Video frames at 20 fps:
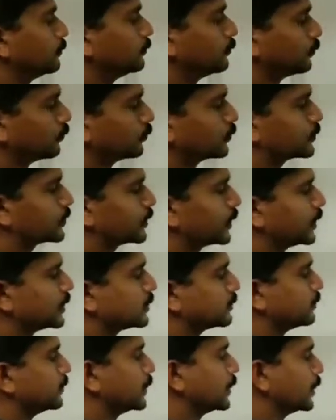4
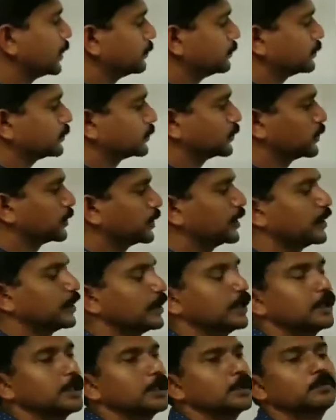sides we have. So
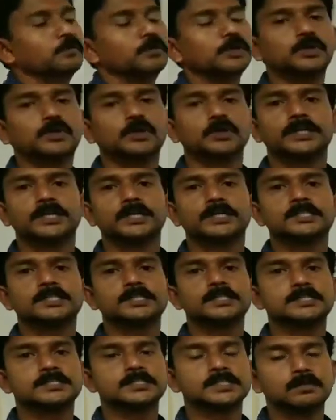okay, we know
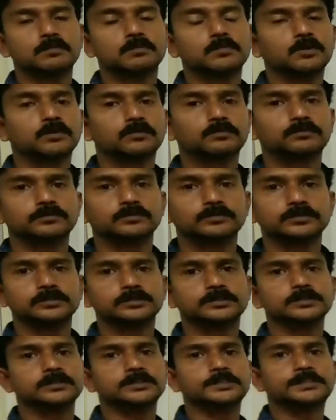that sum of,
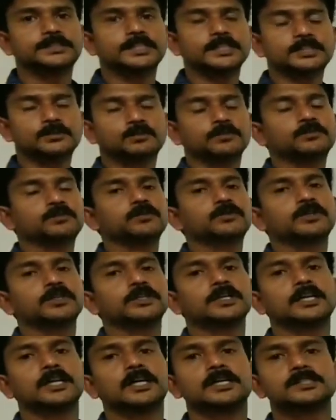just before
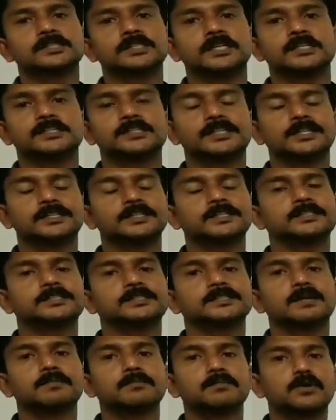in the class I said the
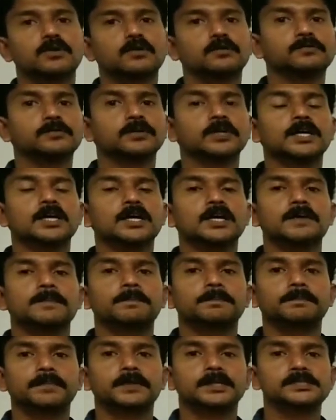sum of
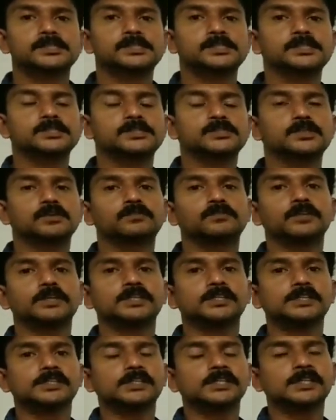measures of
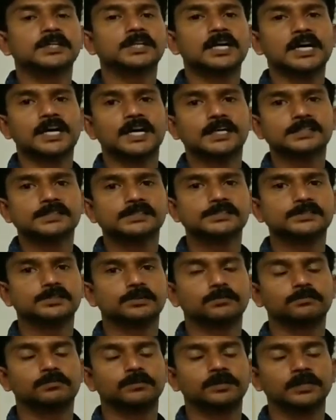interior angles
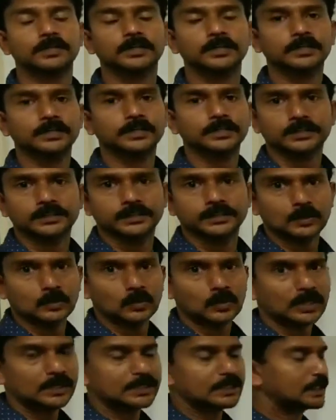of a
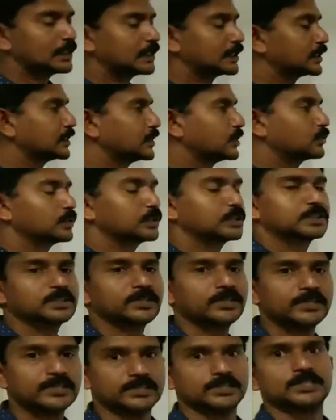quadrilateral equal to
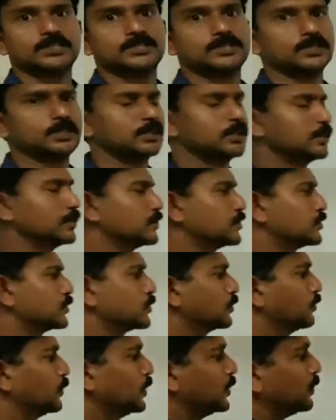360.
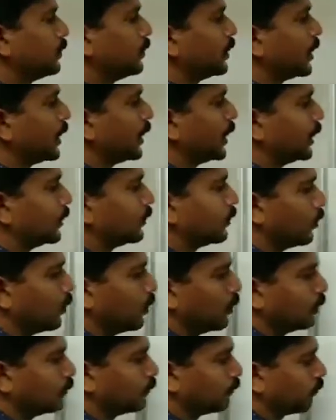So when you add
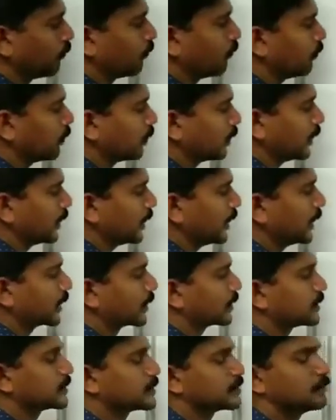all 4
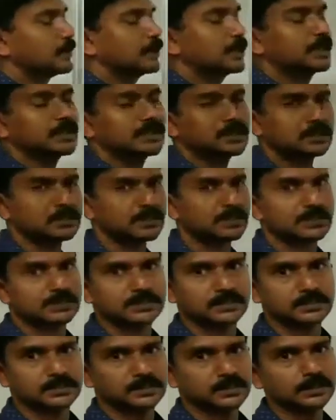angles, we get
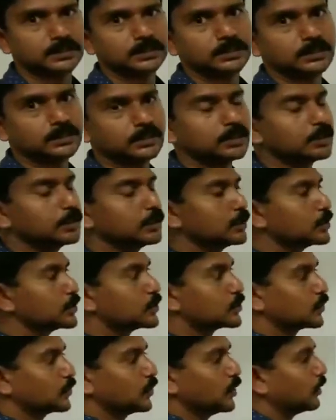360.
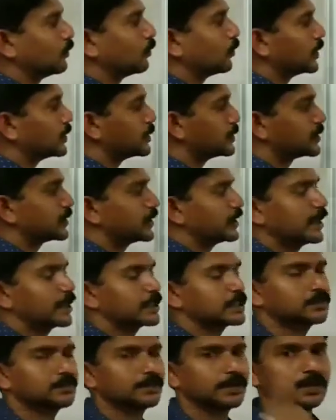So what is the
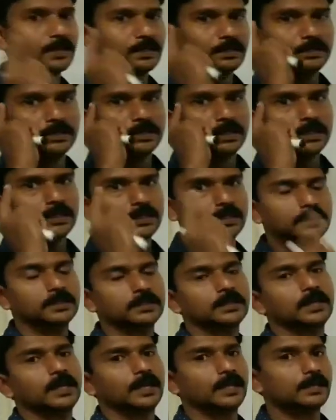x value? Think
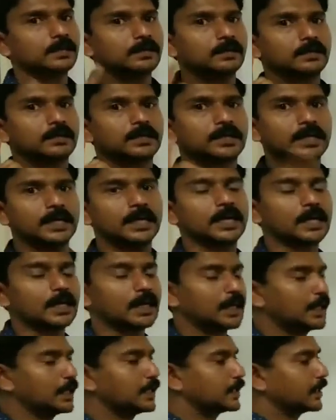and
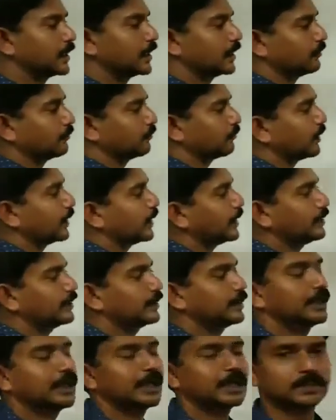calculate and
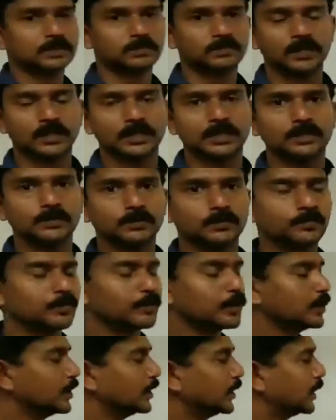find the x value.
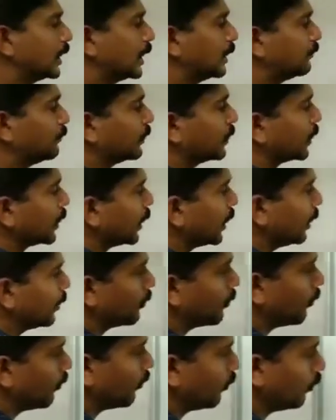If we
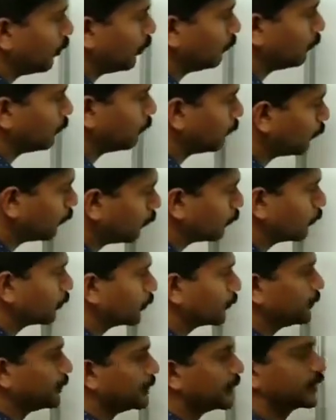add all
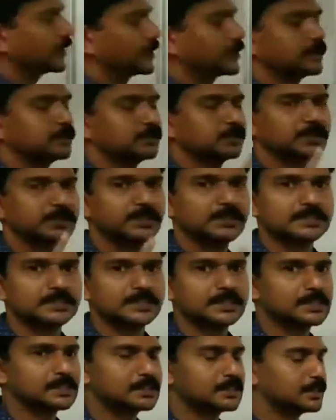4, we get
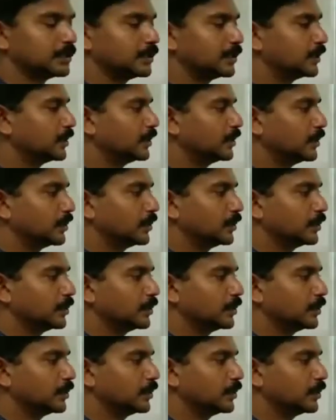360.